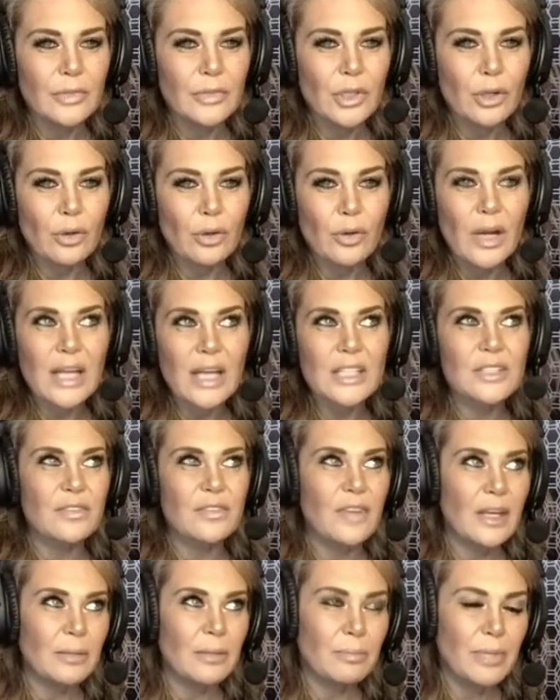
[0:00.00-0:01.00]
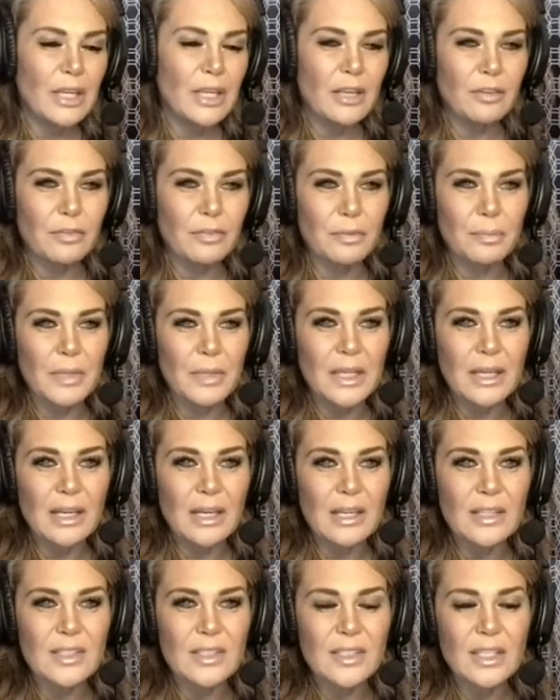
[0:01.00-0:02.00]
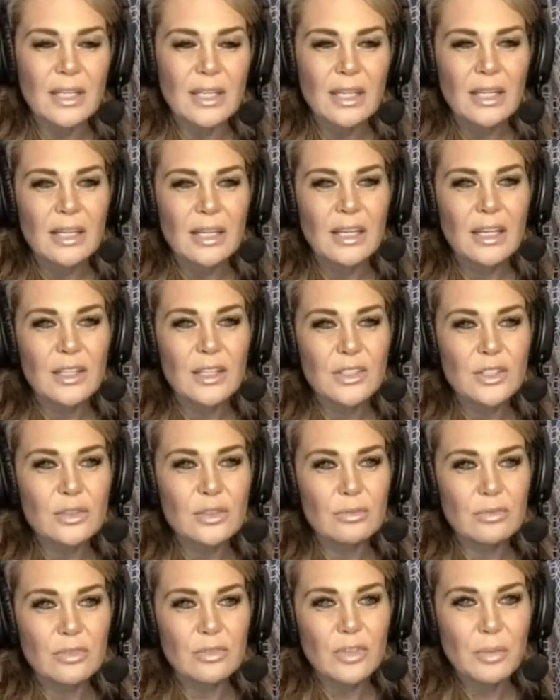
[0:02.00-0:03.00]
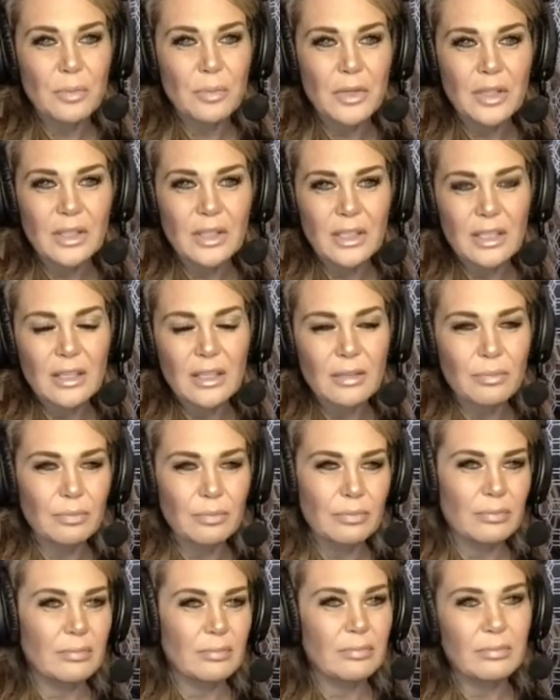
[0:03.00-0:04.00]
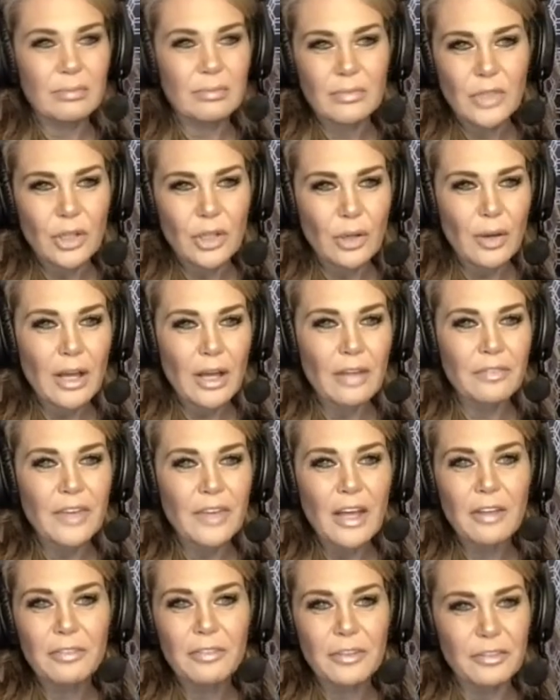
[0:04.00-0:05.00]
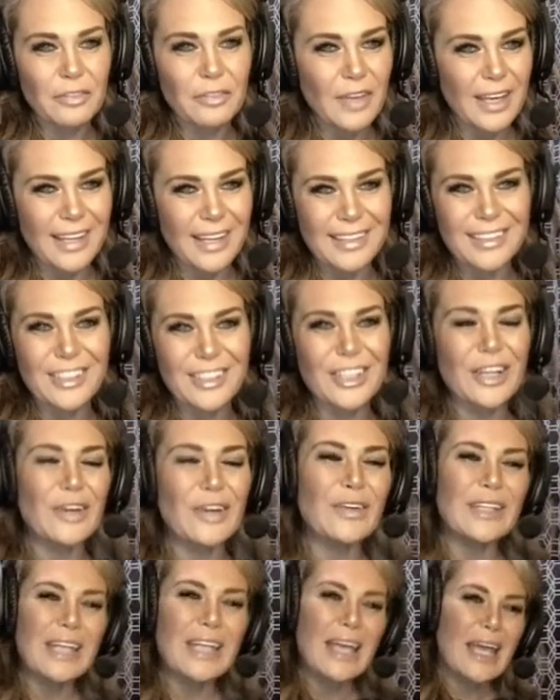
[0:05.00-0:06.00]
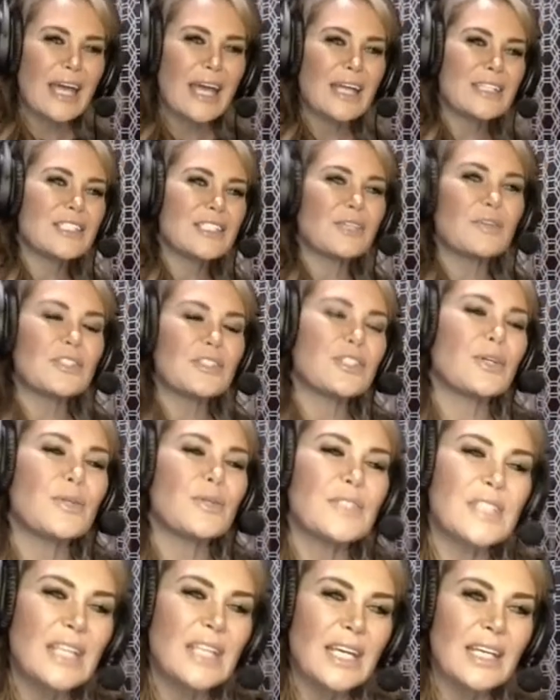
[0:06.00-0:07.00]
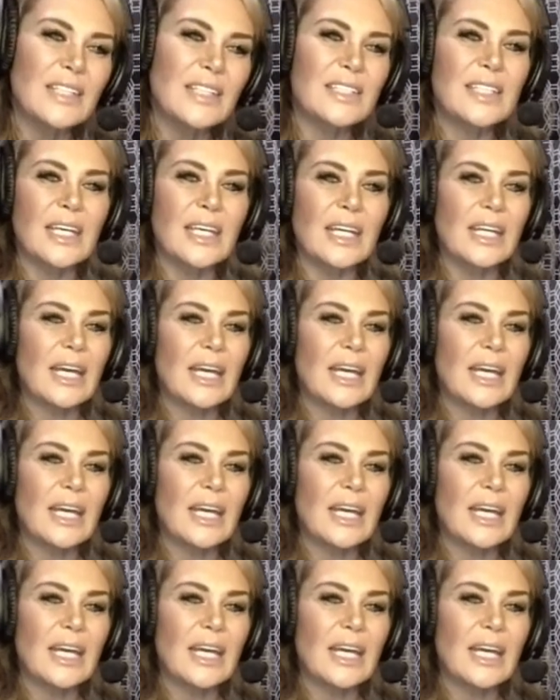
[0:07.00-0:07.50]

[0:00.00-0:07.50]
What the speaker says: grass-fed beef because it's typically, alfalfa fed, and so it's those things that